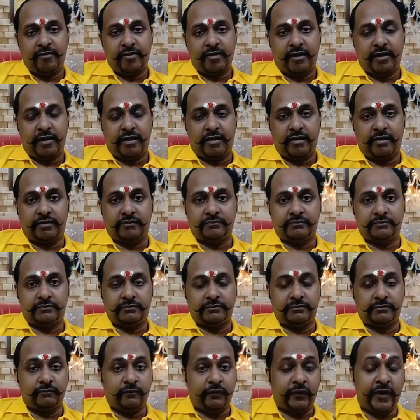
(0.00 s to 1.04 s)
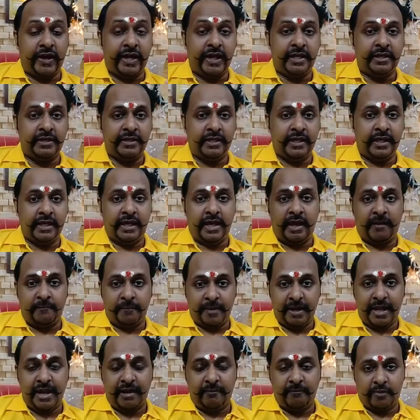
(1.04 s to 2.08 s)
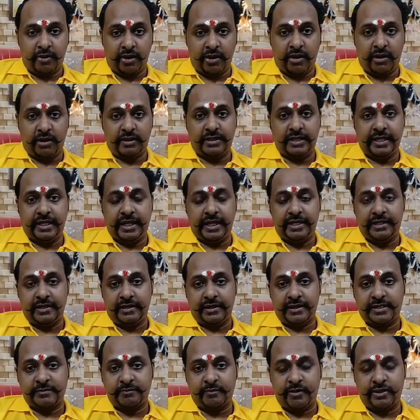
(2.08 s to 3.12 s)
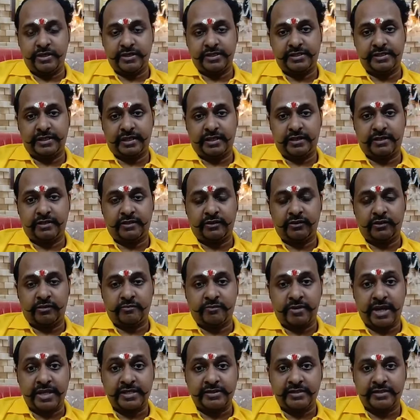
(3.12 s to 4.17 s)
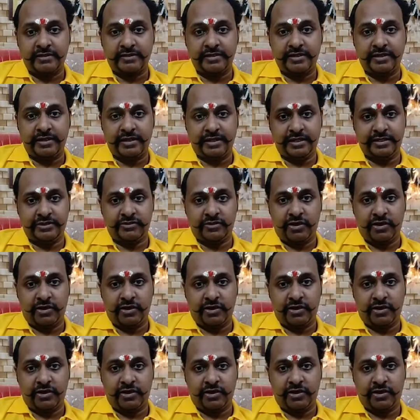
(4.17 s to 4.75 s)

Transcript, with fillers: um, when they apply abroad, they get a response that your master's degree is